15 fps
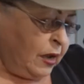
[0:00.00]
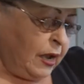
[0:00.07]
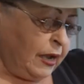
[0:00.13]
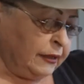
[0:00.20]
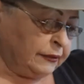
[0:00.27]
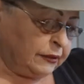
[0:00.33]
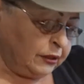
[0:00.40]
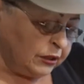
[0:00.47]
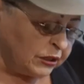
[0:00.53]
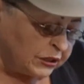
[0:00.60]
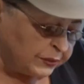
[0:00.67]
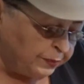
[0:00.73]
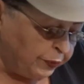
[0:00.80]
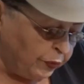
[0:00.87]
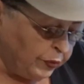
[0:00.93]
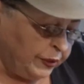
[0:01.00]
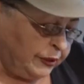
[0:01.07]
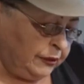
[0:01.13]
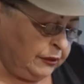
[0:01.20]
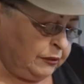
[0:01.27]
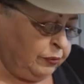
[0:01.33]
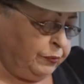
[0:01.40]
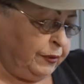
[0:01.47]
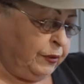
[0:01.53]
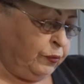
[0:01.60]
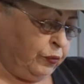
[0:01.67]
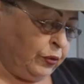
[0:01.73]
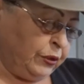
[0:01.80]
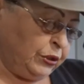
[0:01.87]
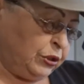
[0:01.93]
At this point, we
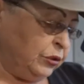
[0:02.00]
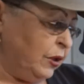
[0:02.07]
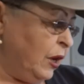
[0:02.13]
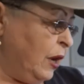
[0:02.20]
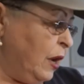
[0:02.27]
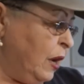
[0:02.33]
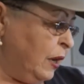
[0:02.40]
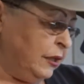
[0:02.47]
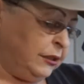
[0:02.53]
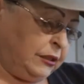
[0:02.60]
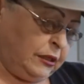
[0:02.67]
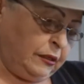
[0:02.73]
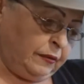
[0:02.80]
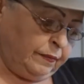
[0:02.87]
want to add